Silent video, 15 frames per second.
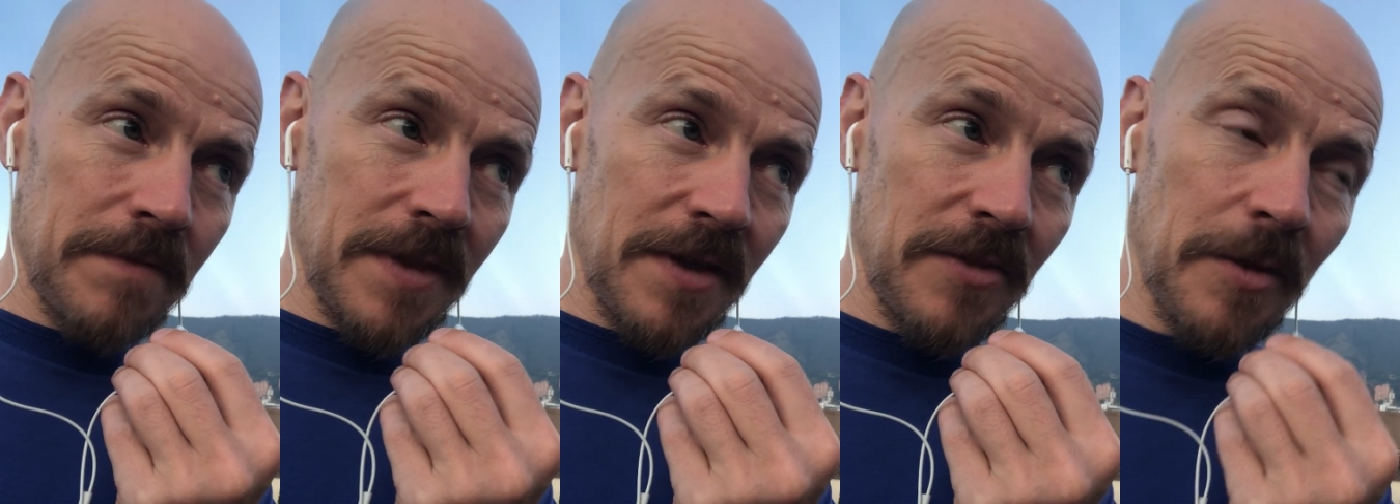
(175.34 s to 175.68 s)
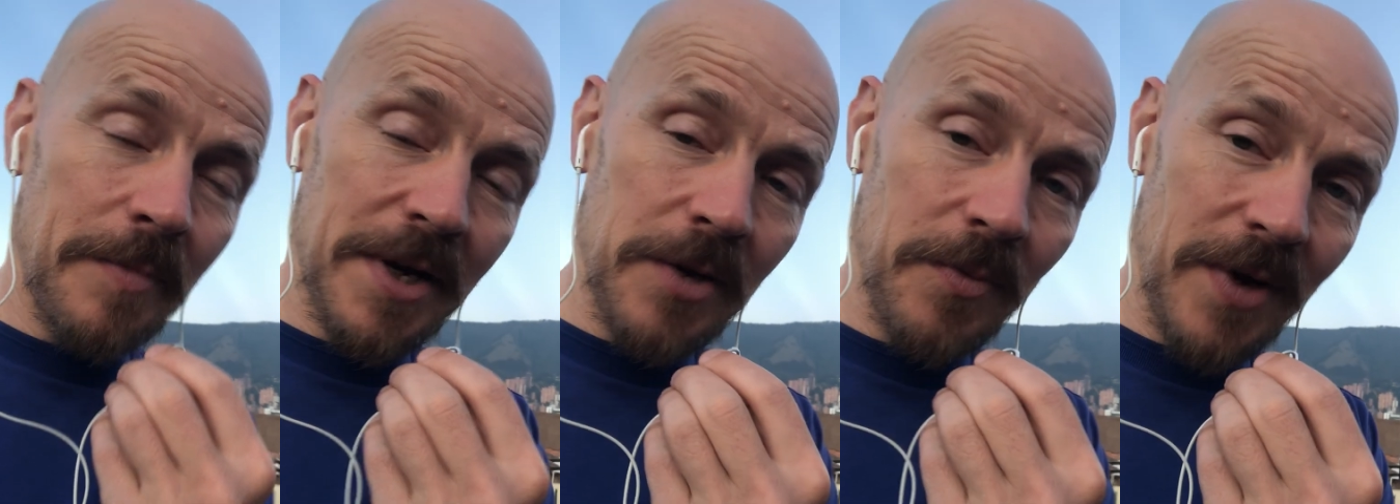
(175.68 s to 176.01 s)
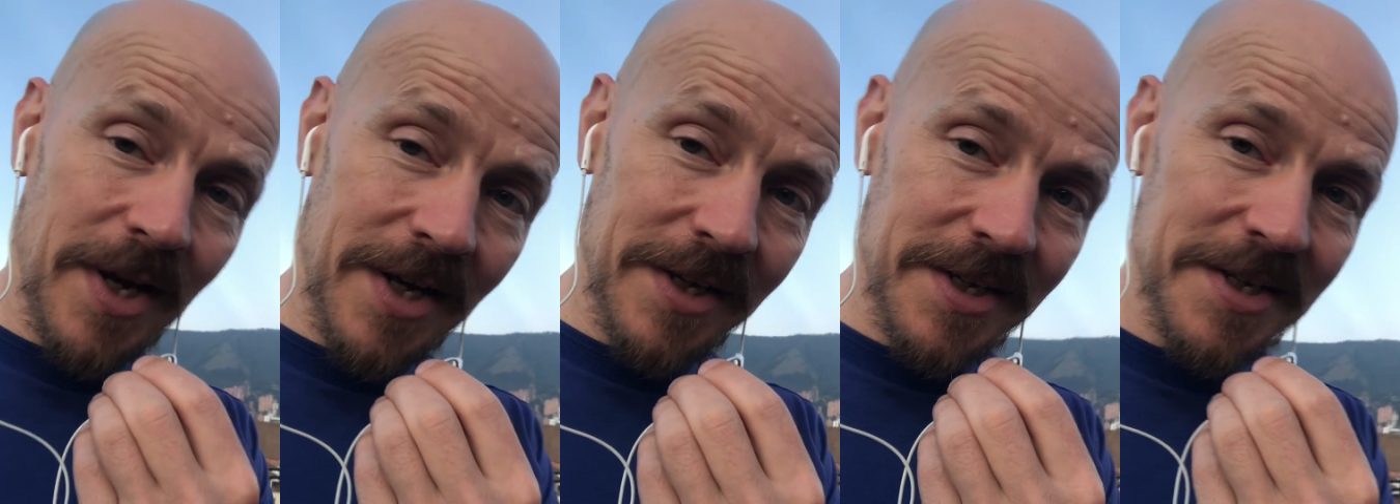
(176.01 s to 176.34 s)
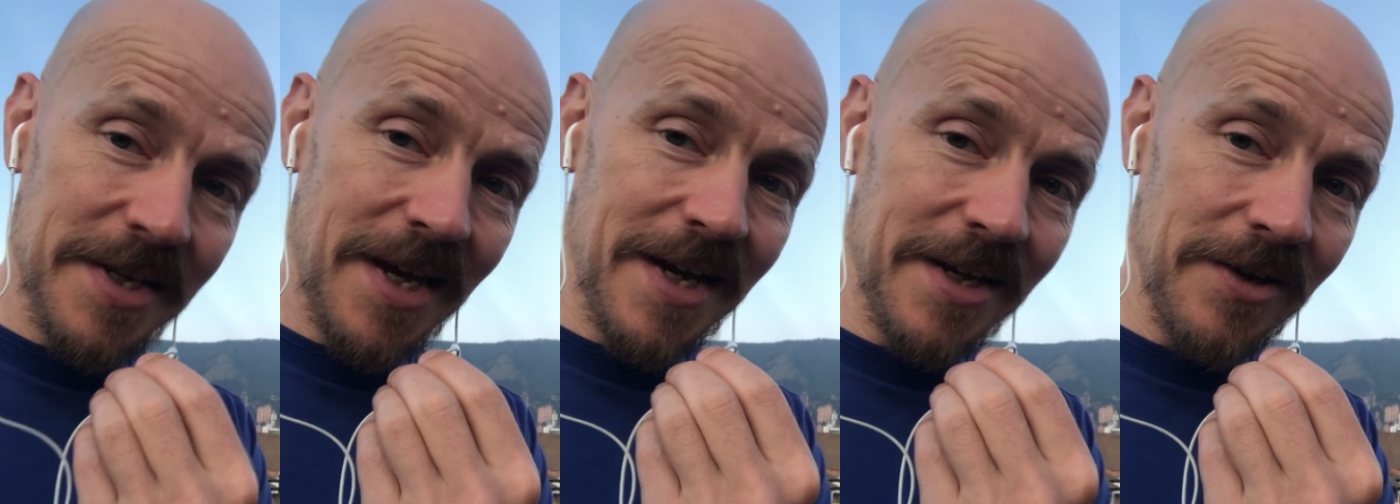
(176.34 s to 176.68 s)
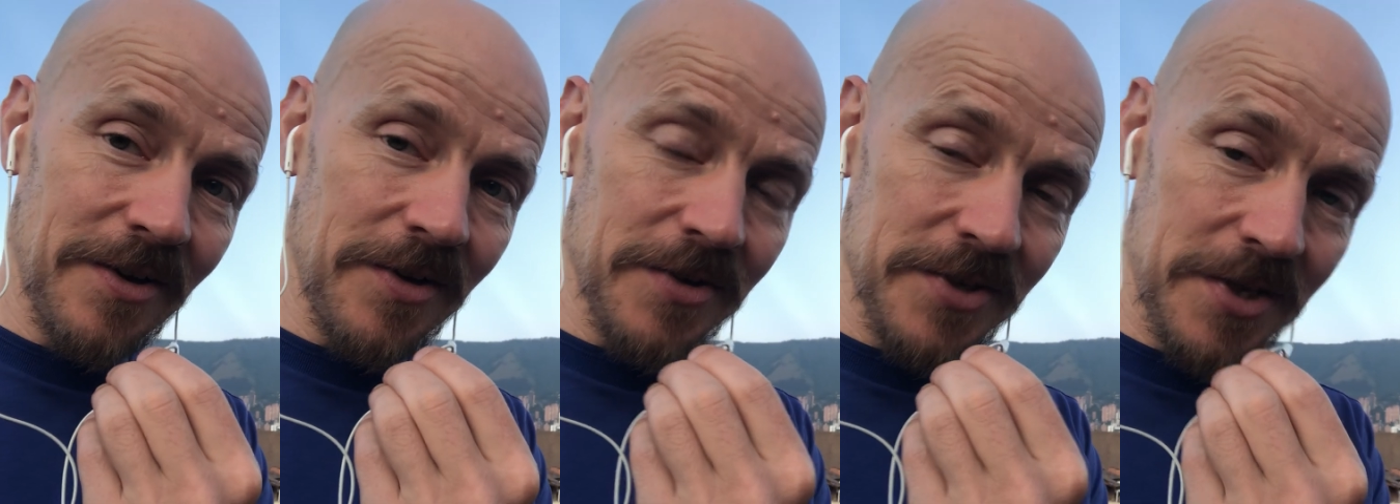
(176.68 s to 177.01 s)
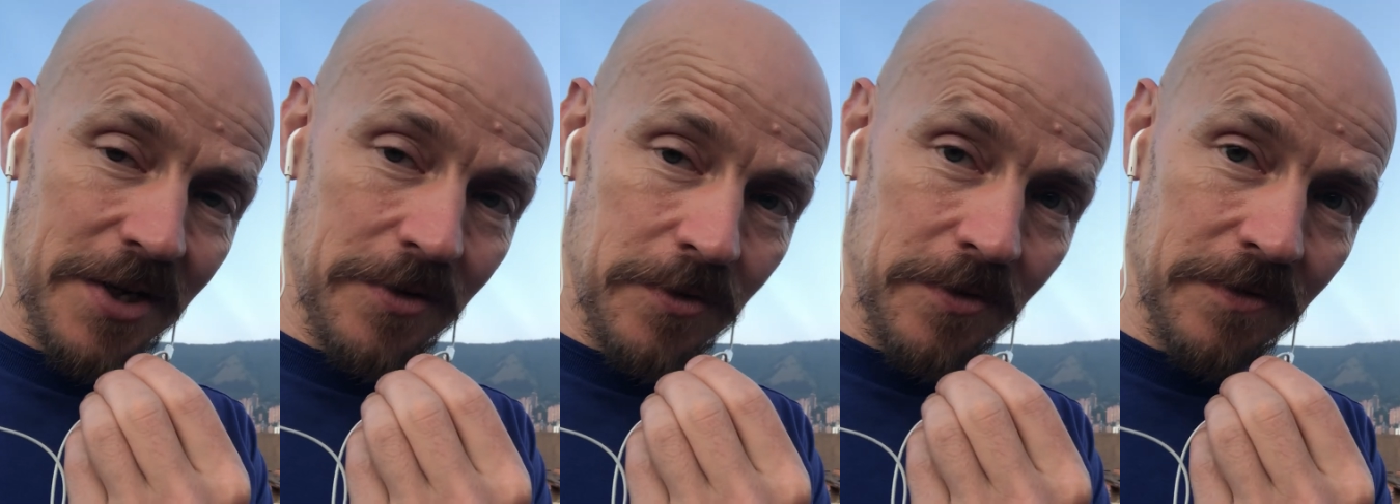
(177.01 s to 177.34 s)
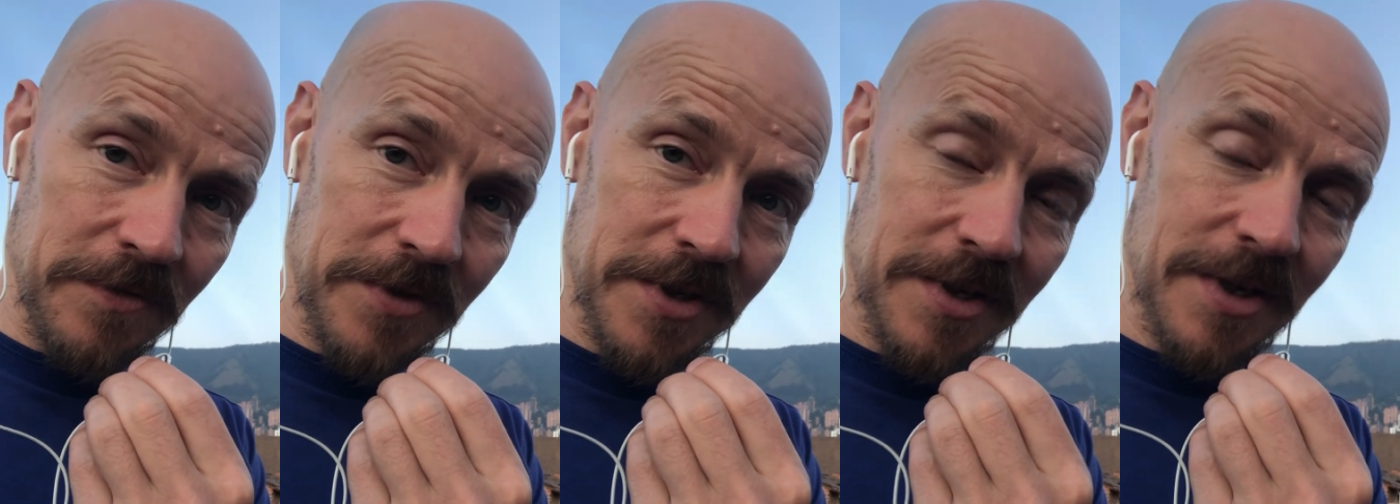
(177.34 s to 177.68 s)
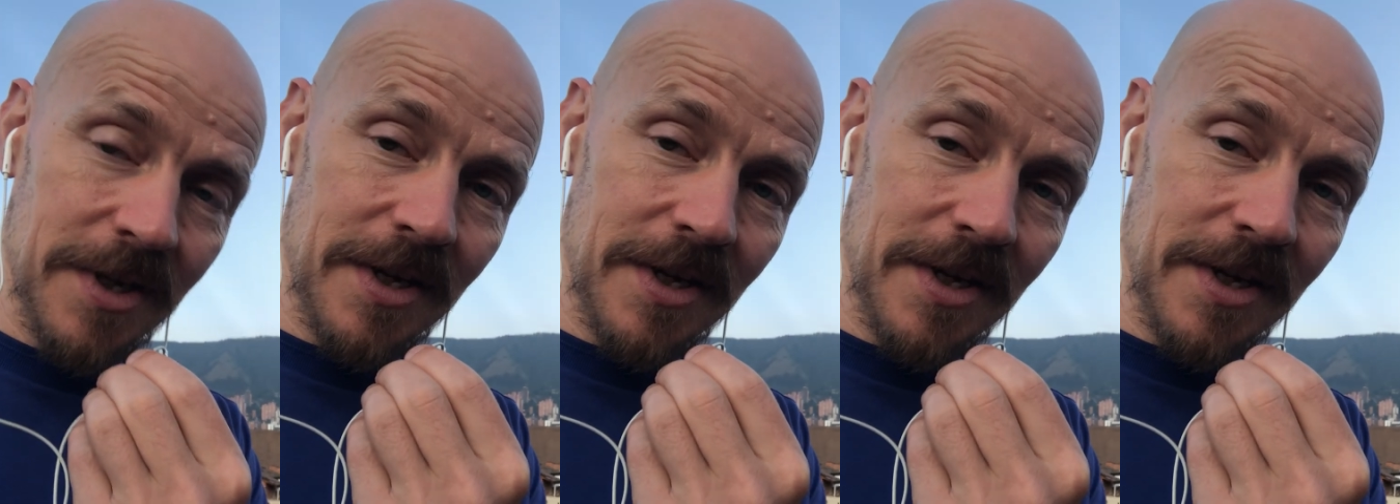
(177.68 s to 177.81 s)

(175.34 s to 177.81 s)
The better we understand ourselves,